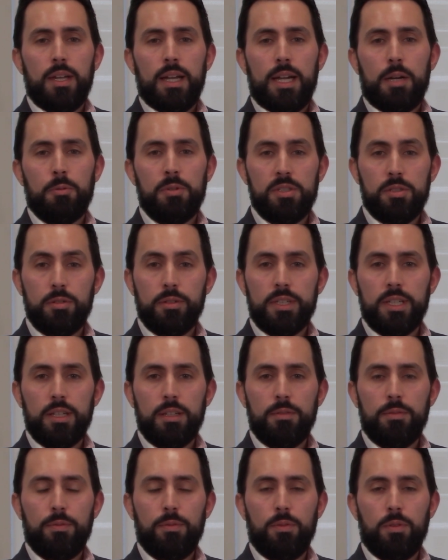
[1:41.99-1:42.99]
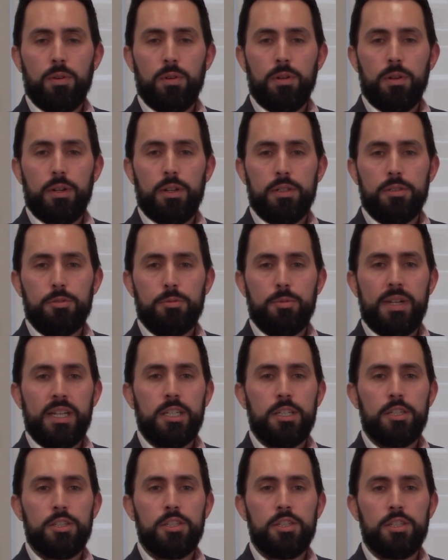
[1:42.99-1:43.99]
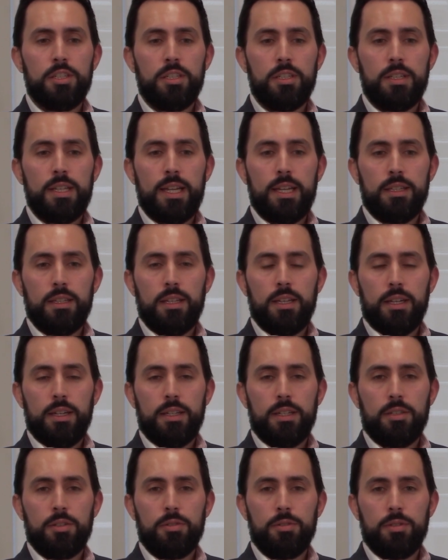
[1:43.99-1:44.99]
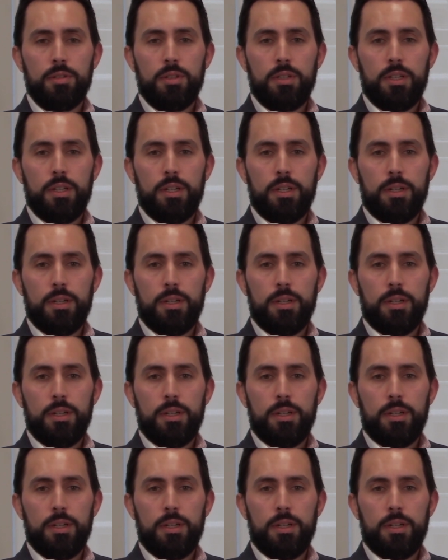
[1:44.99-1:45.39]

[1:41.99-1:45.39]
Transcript: I was looking for a strategy that I could